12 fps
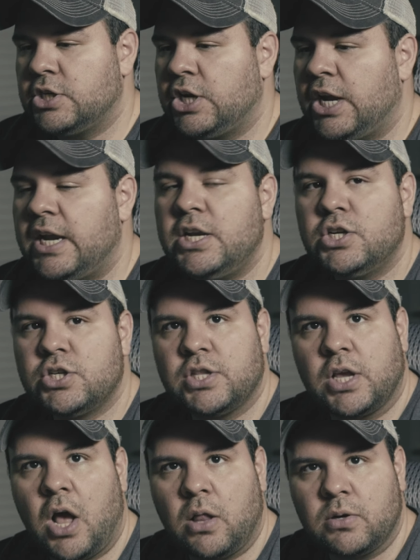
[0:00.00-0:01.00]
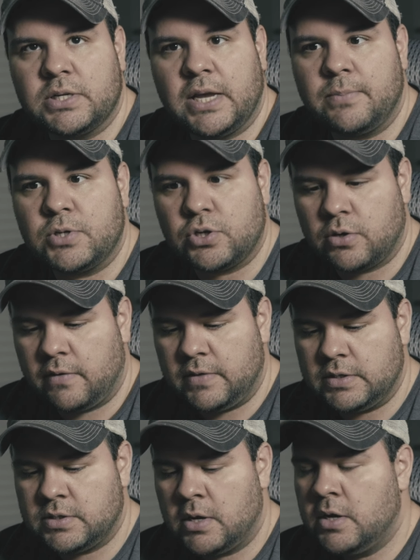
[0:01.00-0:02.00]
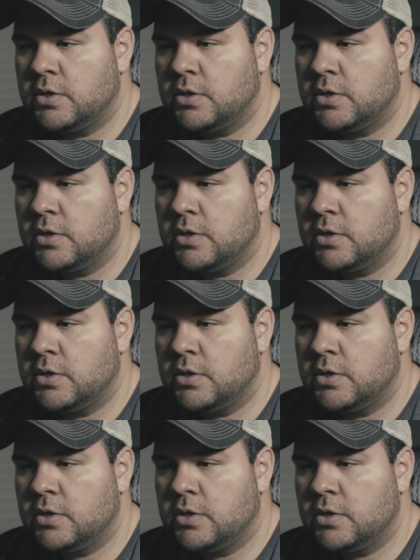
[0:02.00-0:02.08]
change the color temperature of this.